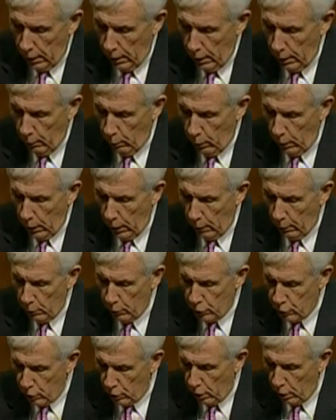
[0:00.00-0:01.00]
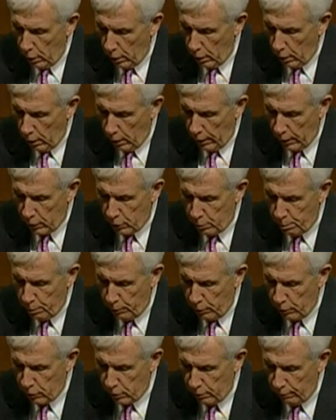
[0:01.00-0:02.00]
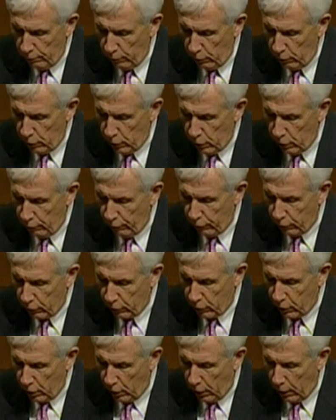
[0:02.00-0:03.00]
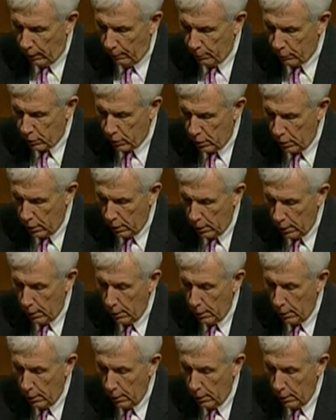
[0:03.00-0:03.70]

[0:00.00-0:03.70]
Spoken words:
and when I was young, I experienced some very difficult times,